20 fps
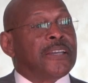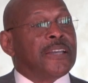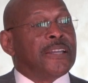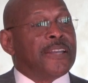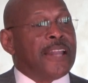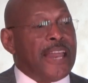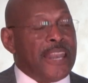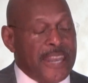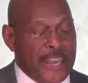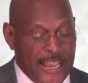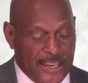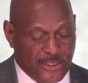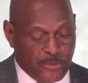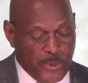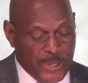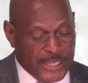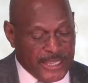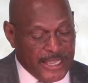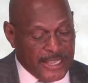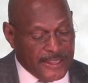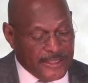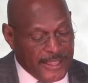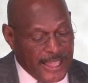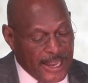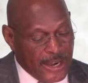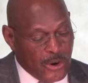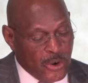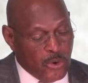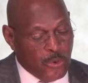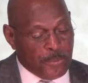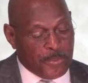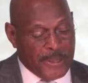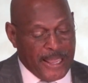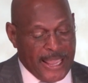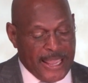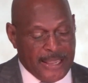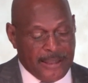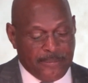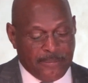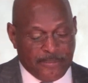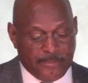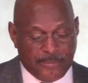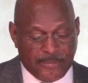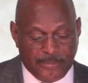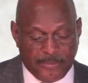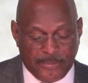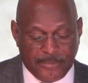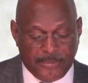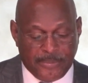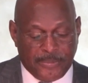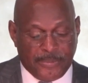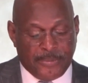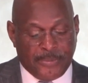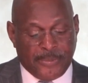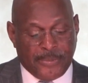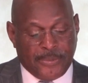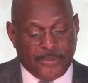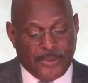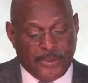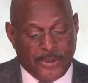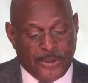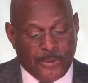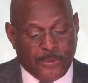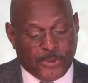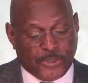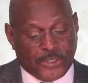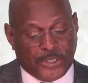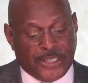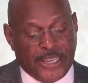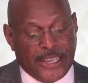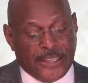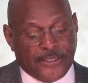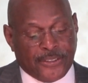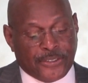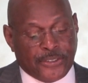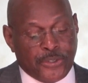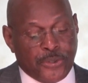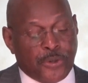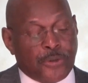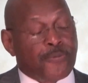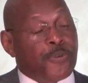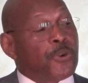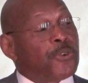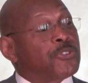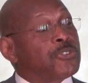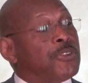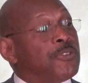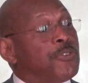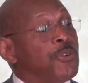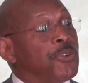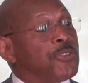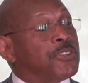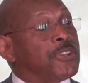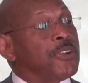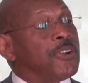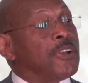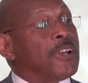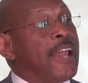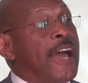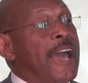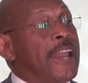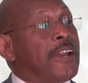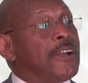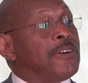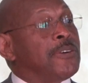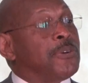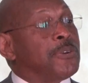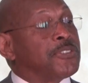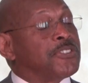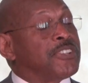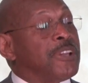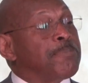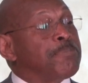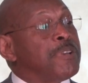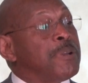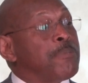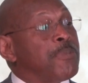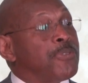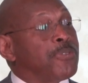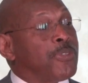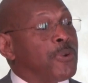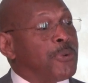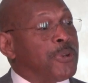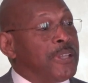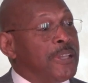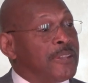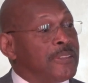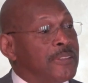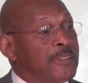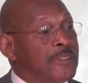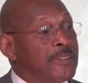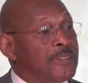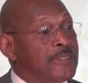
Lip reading: And that next weekend, that home game was against the University of North Carolina on September 30th,